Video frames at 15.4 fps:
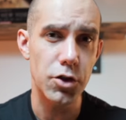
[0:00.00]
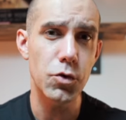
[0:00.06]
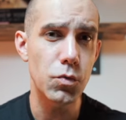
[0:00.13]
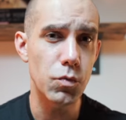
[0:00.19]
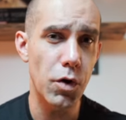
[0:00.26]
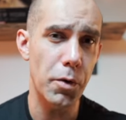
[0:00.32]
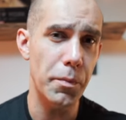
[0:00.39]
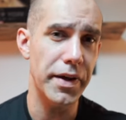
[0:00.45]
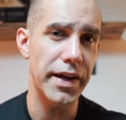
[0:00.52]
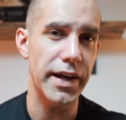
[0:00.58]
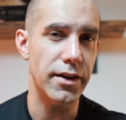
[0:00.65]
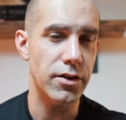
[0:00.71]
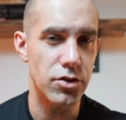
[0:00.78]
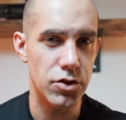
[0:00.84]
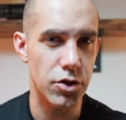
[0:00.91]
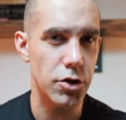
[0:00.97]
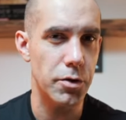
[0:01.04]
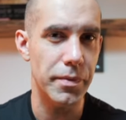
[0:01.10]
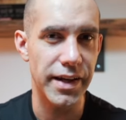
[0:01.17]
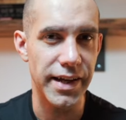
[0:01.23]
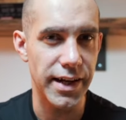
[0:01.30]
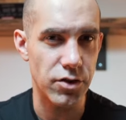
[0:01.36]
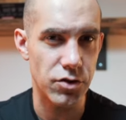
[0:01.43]
you won't be getting too
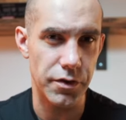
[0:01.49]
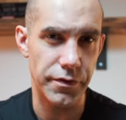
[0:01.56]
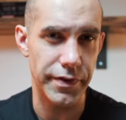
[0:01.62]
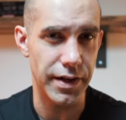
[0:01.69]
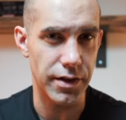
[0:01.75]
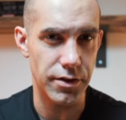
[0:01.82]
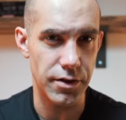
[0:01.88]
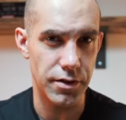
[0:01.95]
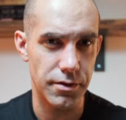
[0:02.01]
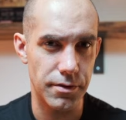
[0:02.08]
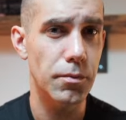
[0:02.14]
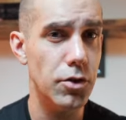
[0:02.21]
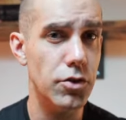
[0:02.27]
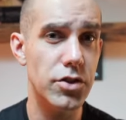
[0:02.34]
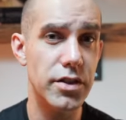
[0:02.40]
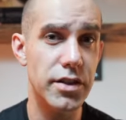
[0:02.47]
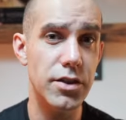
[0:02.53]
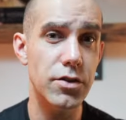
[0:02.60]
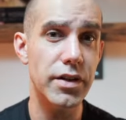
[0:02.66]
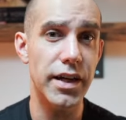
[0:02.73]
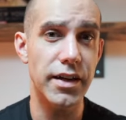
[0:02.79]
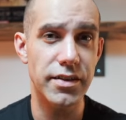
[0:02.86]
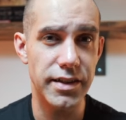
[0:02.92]
many extra features. Plus you still
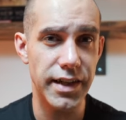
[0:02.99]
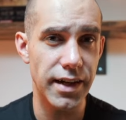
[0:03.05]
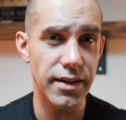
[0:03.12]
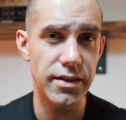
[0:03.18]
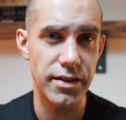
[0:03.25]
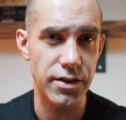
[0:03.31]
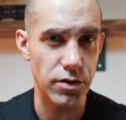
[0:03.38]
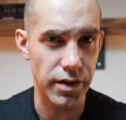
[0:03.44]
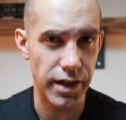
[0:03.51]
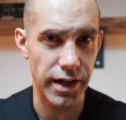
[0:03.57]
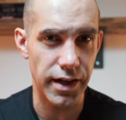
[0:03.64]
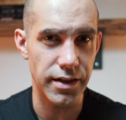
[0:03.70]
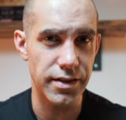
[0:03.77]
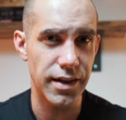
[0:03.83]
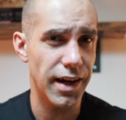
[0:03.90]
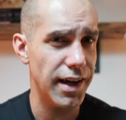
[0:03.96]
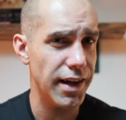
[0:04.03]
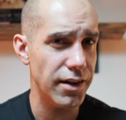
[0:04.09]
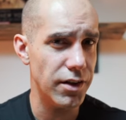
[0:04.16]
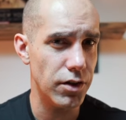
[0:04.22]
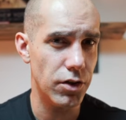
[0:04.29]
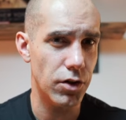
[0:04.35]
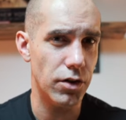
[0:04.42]
get a stainless steel case and
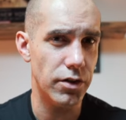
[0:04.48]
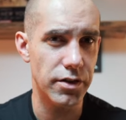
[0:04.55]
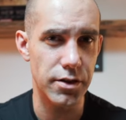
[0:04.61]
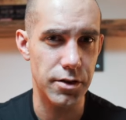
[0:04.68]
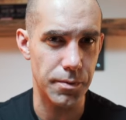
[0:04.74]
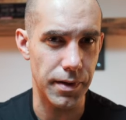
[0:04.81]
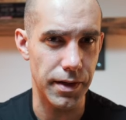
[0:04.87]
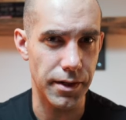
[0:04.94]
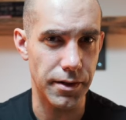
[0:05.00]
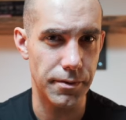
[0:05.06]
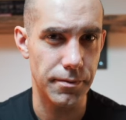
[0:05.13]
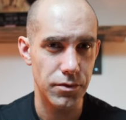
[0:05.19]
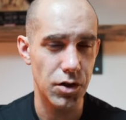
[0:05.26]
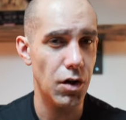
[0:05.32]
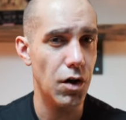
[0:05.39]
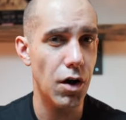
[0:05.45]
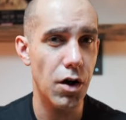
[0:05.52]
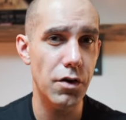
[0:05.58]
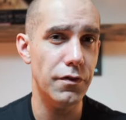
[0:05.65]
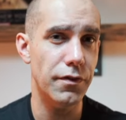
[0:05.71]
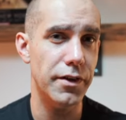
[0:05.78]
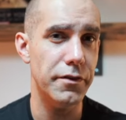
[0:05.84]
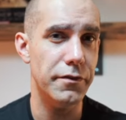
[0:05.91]
a colored display. So
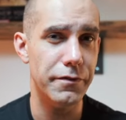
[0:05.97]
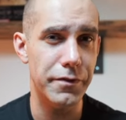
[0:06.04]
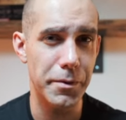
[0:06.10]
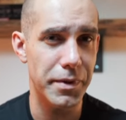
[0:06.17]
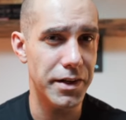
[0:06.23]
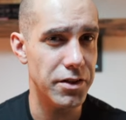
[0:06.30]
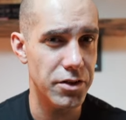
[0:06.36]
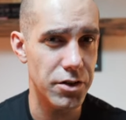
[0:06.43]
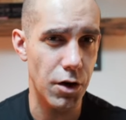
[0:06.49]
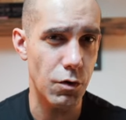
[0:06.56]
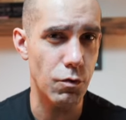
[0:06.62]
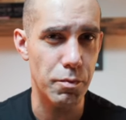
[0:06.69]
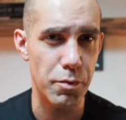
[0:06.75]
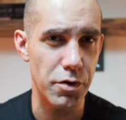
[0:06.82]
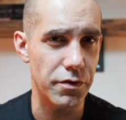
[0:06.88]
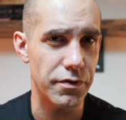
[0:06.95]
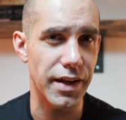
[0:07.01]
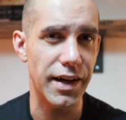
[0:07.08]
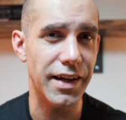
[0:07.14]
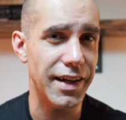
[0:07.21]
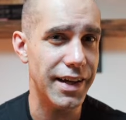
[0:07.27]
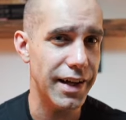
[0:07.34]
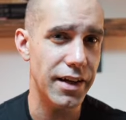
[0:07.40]
hopefully Fitbit don't remove
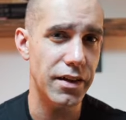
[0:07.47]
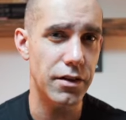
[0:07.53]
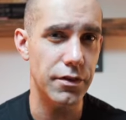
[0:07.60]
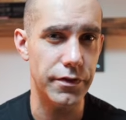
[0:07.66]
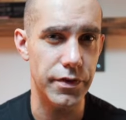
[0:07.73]
that in the